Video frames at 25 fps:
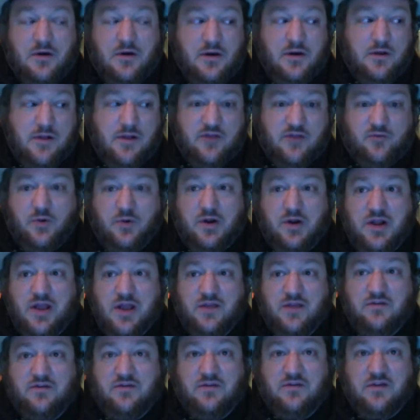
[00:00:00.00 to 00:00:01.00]
that's what it
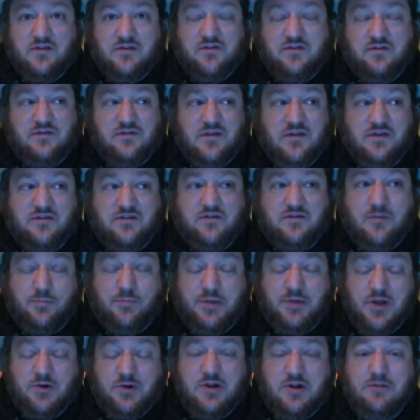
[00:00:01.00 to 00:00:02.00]
is. This is this is a
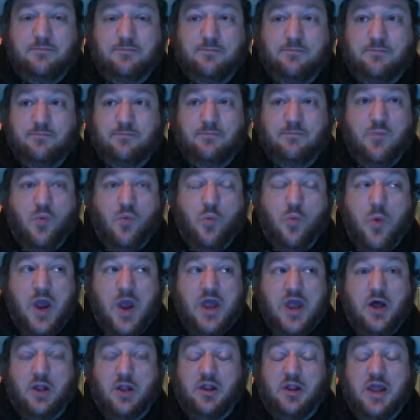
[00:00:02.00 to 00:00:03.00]
bloated
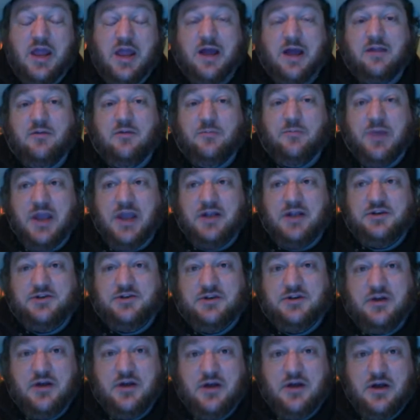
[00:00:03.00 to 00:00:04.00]
whale laying on the
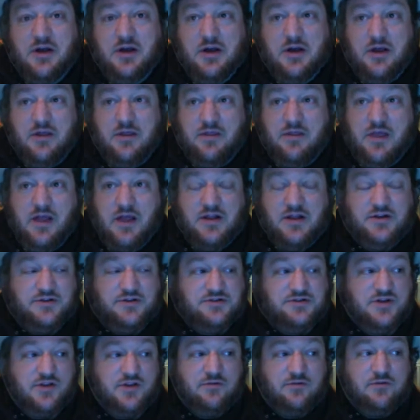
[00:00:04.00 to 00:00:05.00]
beach that
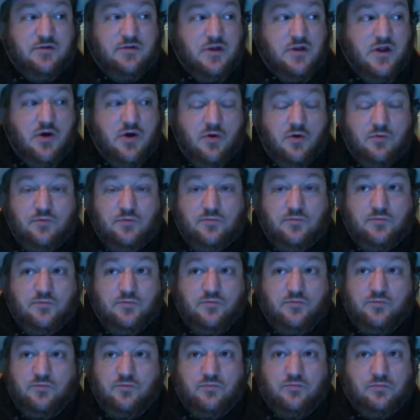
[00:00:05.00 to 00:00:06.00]
is just you know
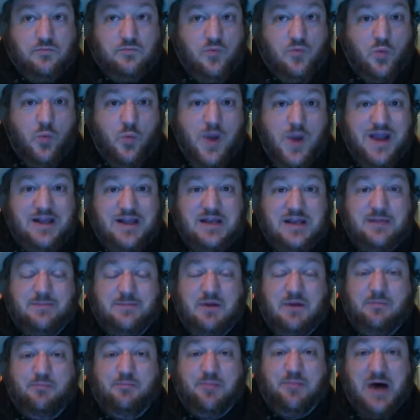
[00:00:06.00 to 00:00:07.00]
waiting to
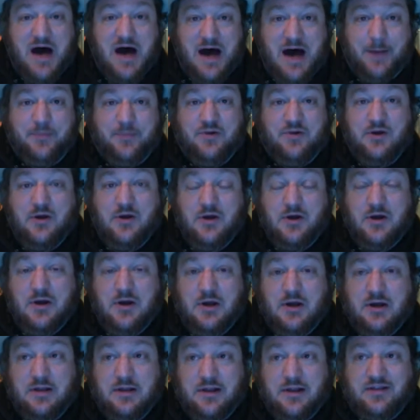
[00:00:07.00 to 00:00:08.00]
be popped,
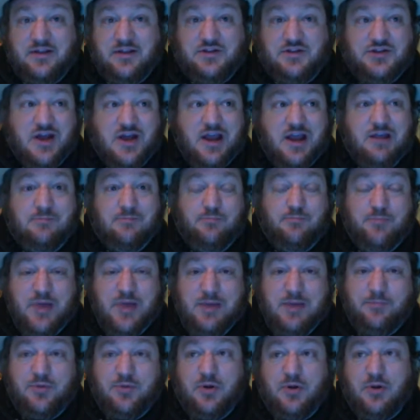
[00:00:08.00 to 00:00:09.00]
like the giant
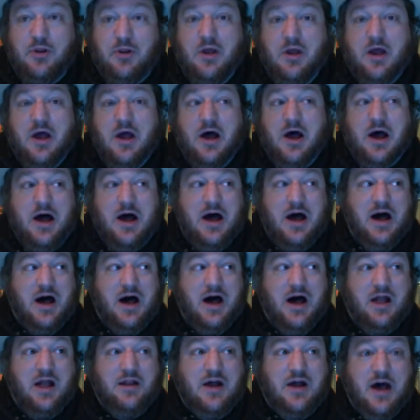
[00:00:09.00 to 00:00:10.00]
pimple
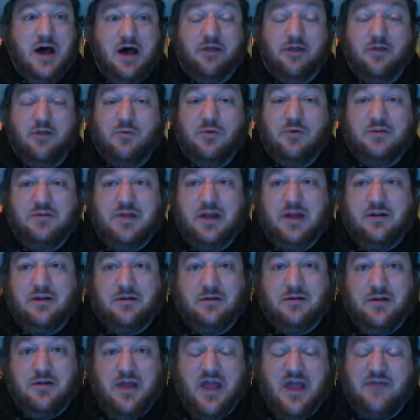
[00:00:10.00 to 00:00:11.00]
on Hollywood that
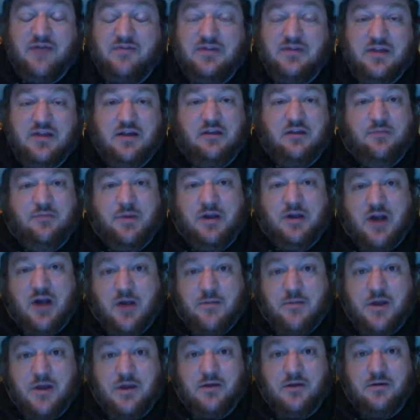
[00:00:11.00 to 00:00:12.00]
everything is
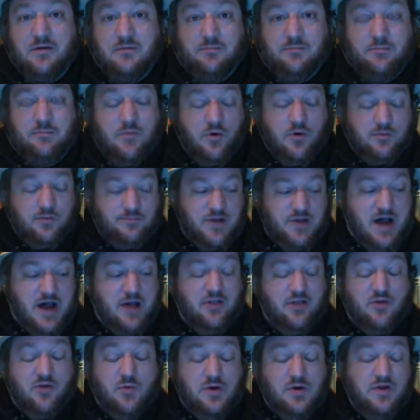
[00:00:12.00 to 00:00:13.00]
becoming, or
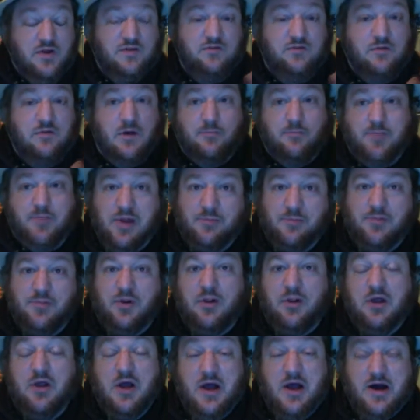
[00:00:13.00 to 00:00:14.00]
Hollywood is a
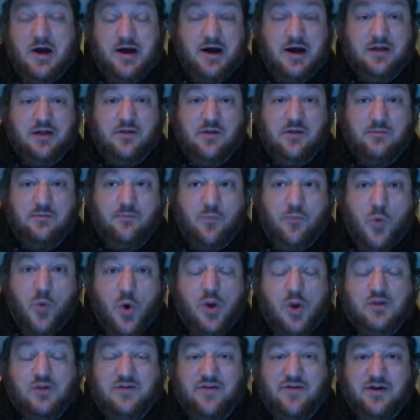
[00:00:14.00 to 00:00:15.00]
pimple on the
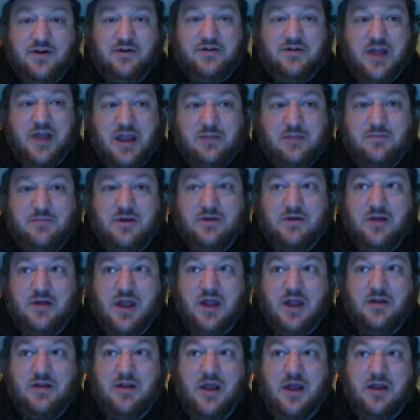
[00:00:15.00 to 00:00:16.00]
world of entertainment,
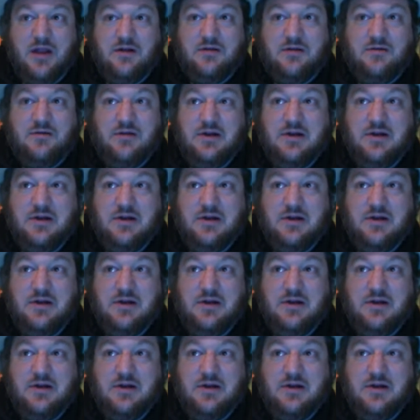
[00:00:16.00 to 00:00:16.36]
and and